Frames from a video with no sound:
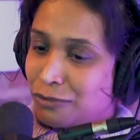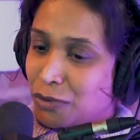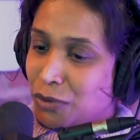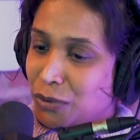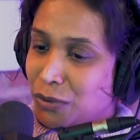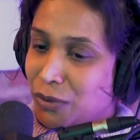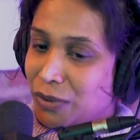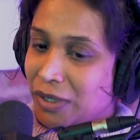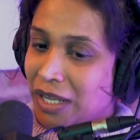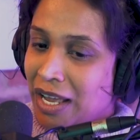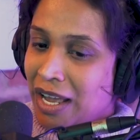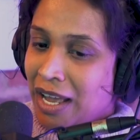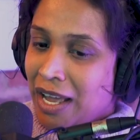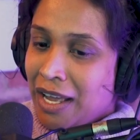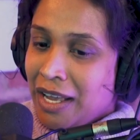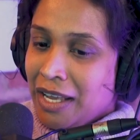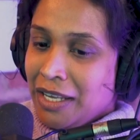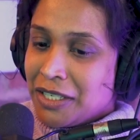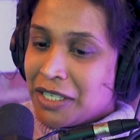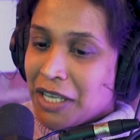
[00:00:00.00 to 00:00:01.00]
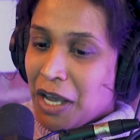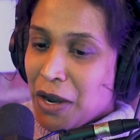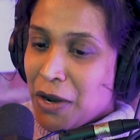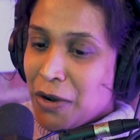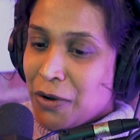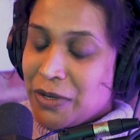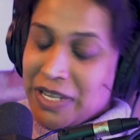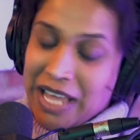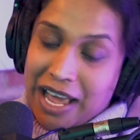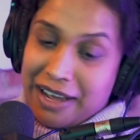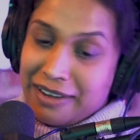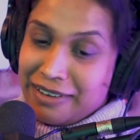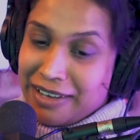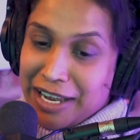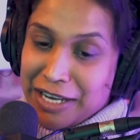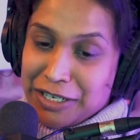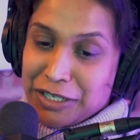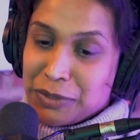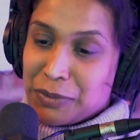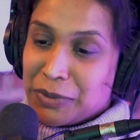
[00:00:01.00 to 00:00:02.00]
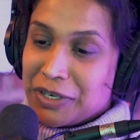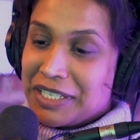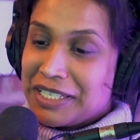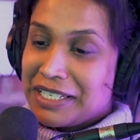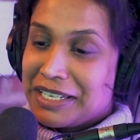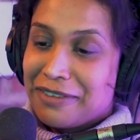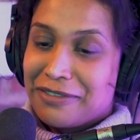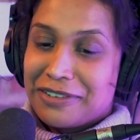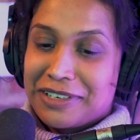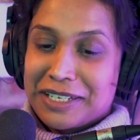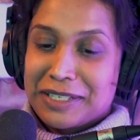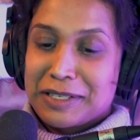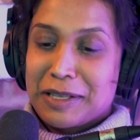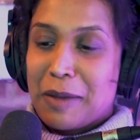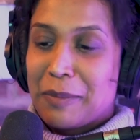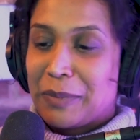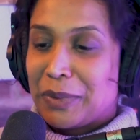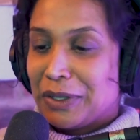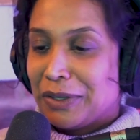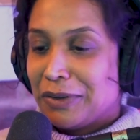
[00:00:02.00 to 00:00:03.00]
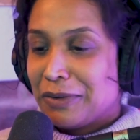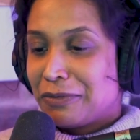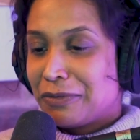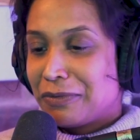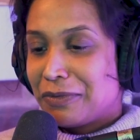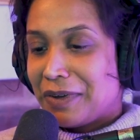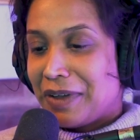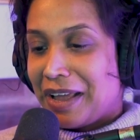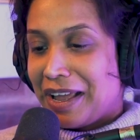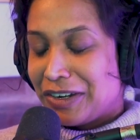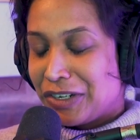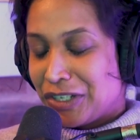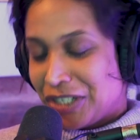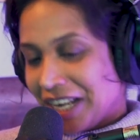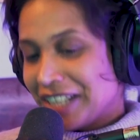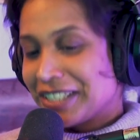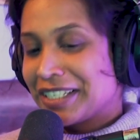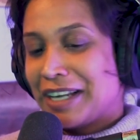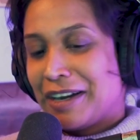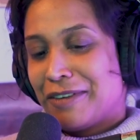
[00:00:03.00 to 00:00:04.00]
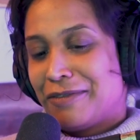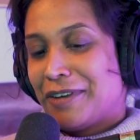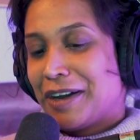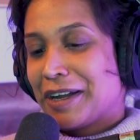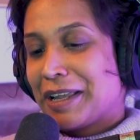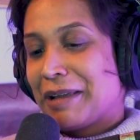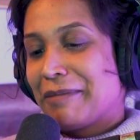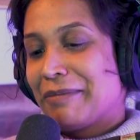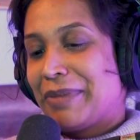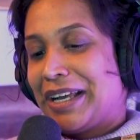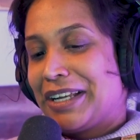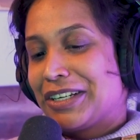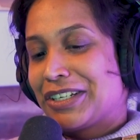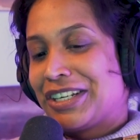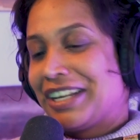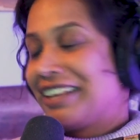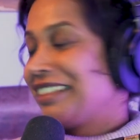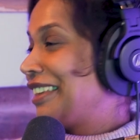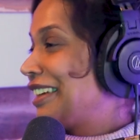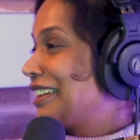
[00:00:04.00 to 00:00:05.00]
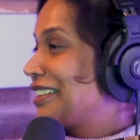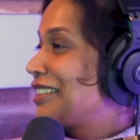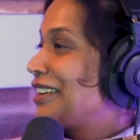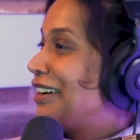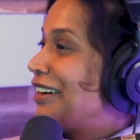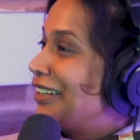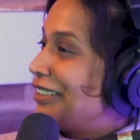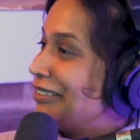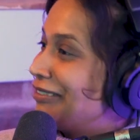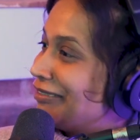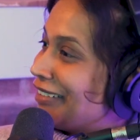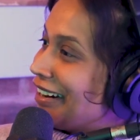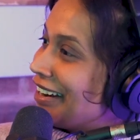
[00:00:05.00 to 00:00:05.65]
rule. So yeah, I just wanted to give an example of just how fucking batshit things are